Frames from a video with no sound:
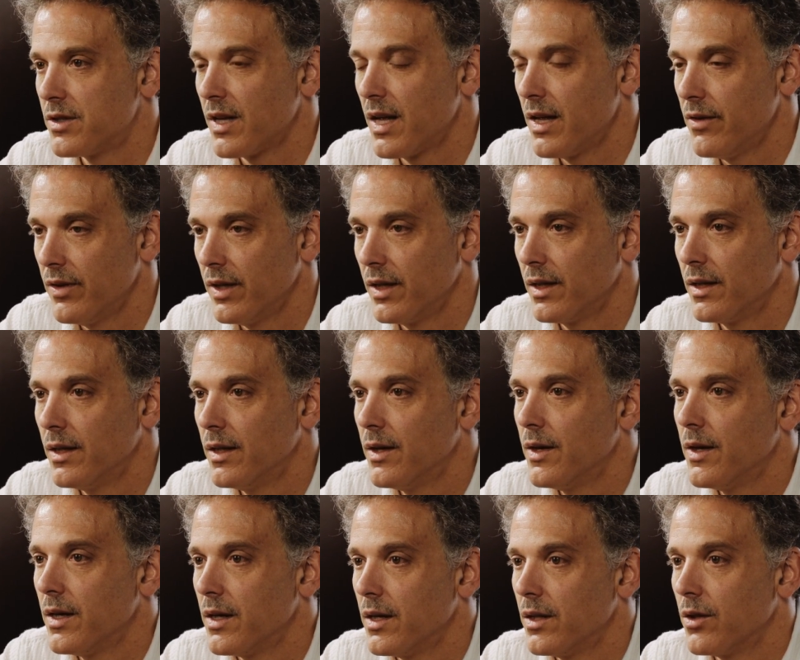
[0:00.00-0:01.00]
saving
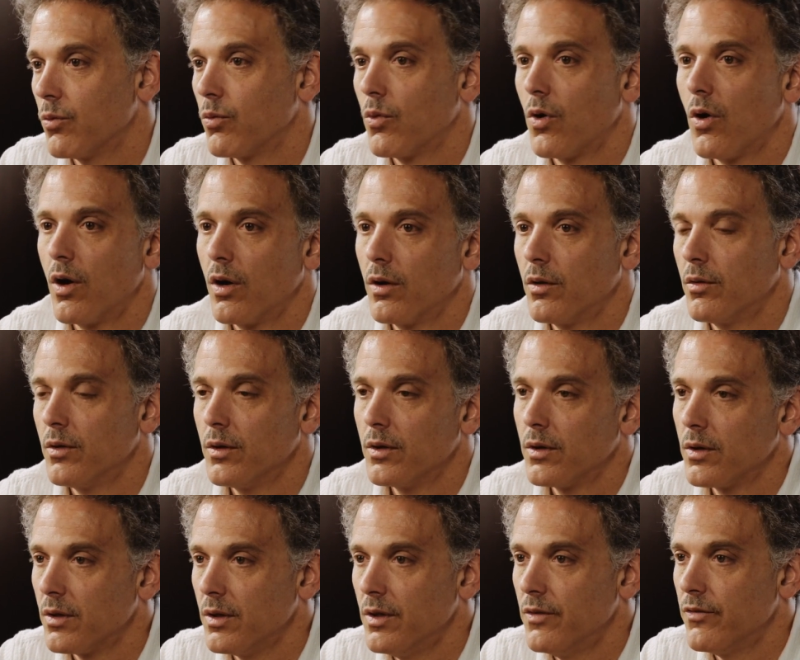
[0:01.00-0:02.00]
in the wrong
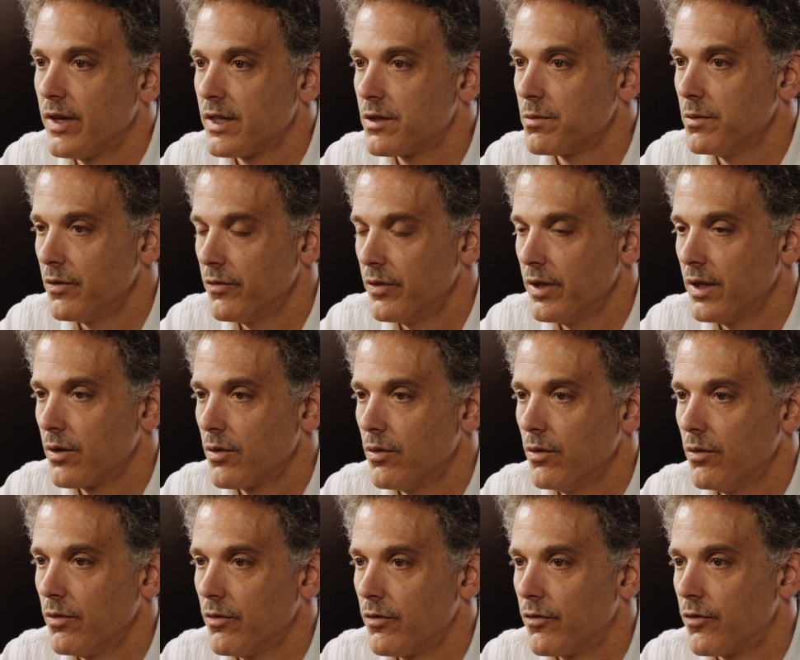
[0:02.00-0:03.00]
investment
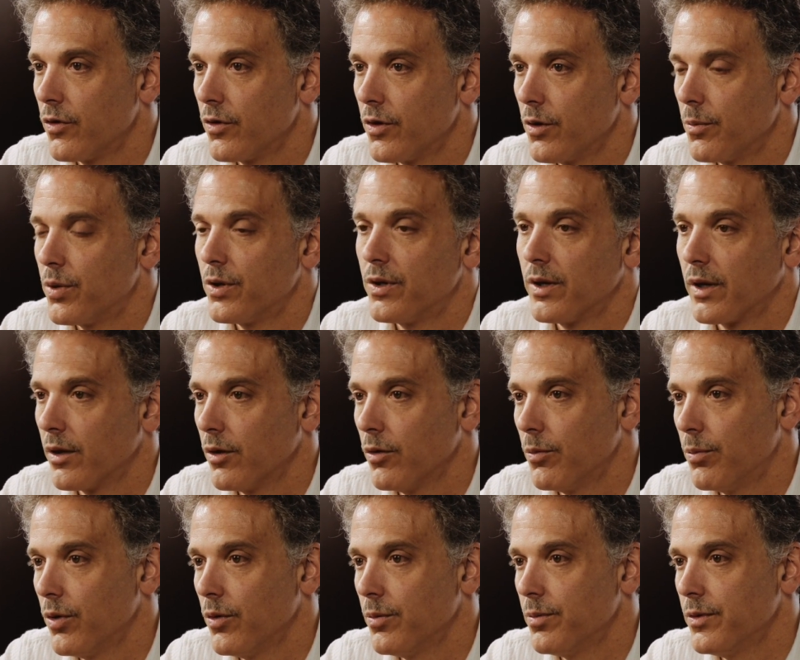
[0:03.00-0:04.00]
vehicle for their
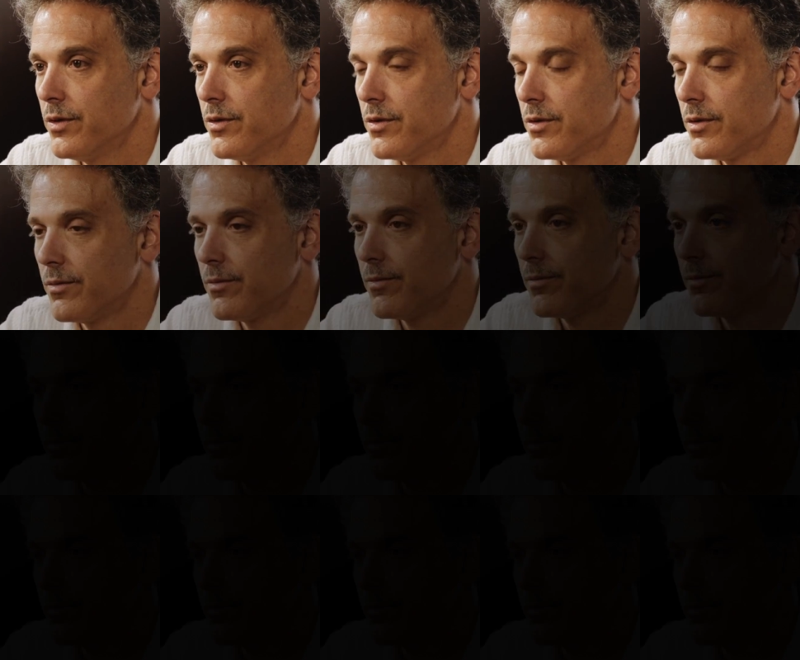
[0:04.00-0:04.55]
particular purpose.